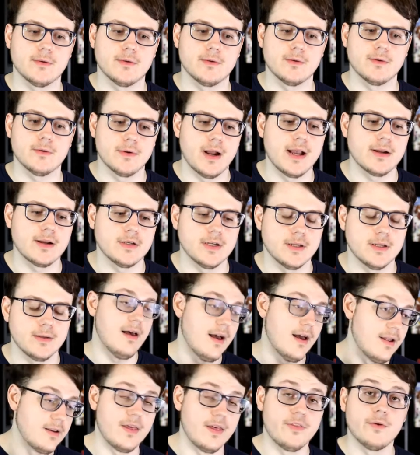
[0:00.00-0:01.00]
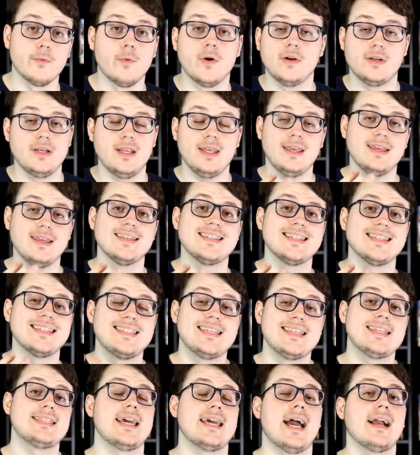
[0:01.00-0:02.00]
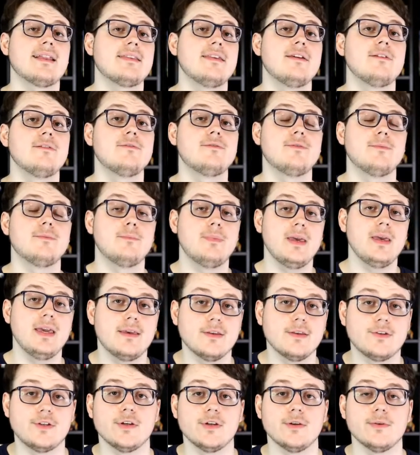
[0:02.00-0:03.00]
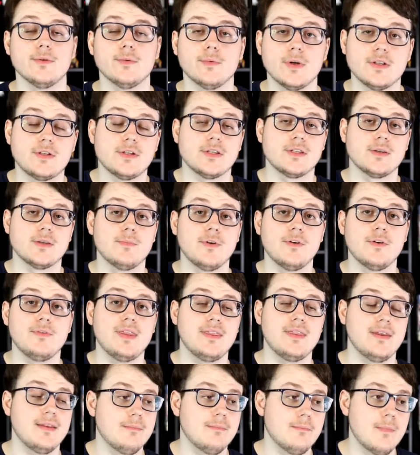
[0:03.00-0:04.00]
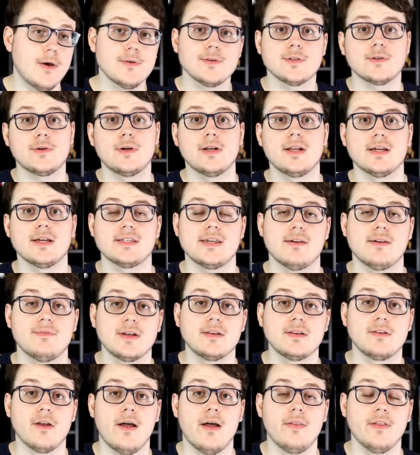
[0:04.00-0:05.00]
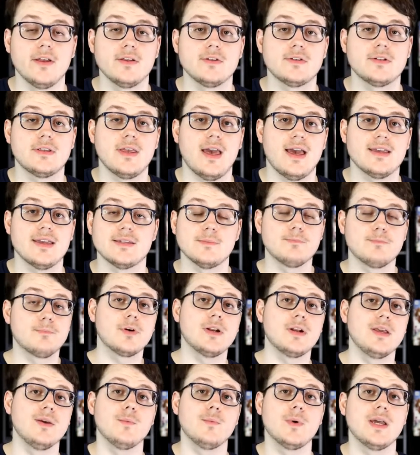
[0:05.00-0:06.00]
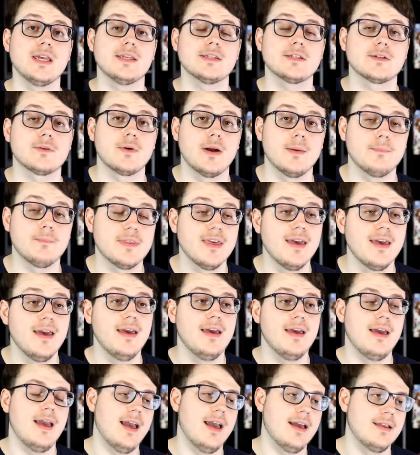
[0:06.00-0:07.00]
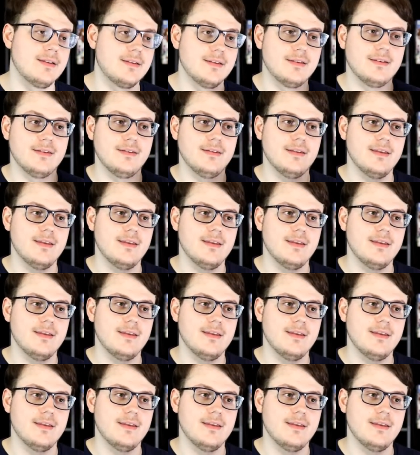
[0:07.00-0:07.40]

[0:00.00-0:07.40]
Direction. Another one is Detective Pikachu, which is a movie that most critics have acknowledged has a pretty weak script and